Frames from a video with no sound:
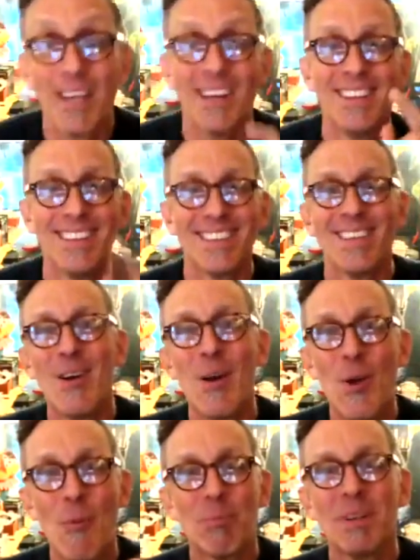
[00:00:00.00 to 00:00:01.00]
to
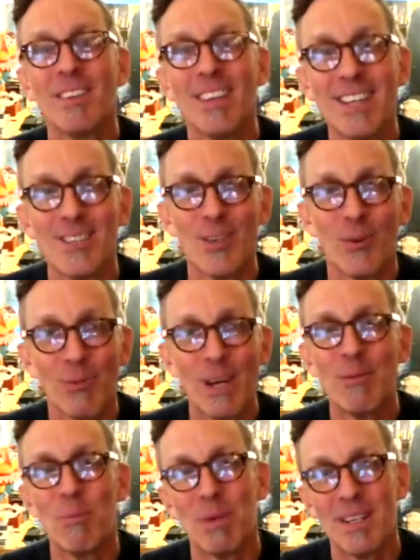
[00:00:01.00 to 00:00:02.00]
put a link to your
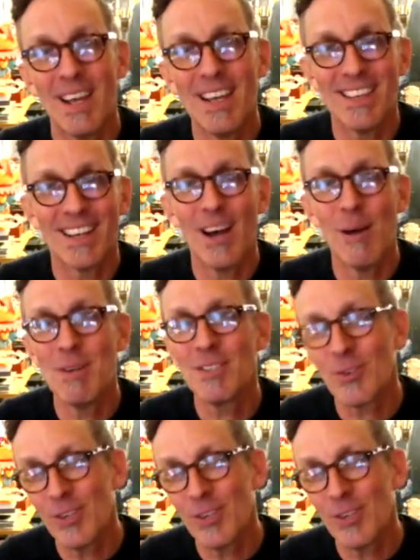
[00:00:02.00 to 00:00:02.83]
favorite bidet in the comments,